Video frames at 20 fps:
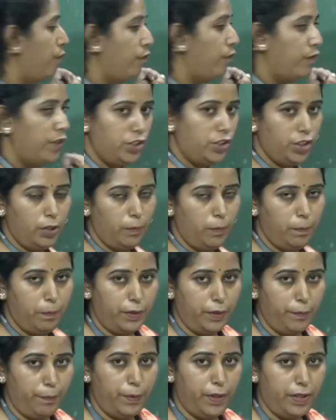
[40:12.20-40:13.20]
for
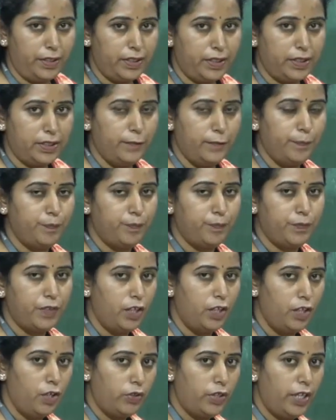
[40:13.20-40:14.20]
visual purpose.
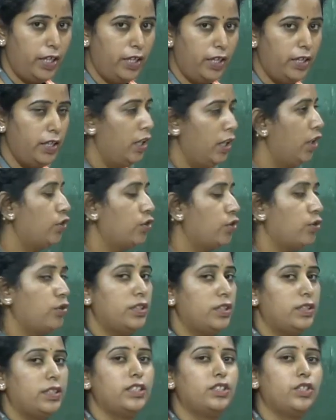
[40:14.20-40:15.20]
Okay,
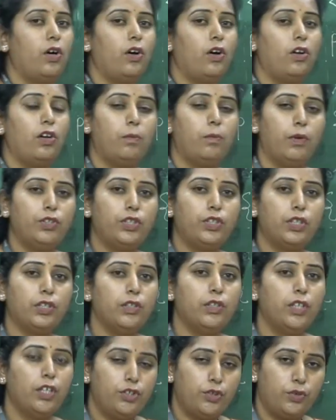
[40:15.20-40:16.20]
so this is all
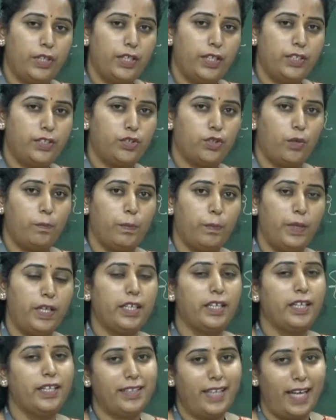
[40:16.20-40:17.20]
about today's
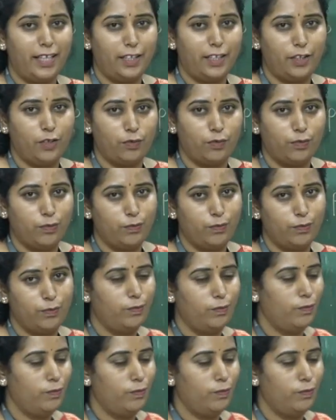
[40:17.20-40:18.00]
topic. Thank you.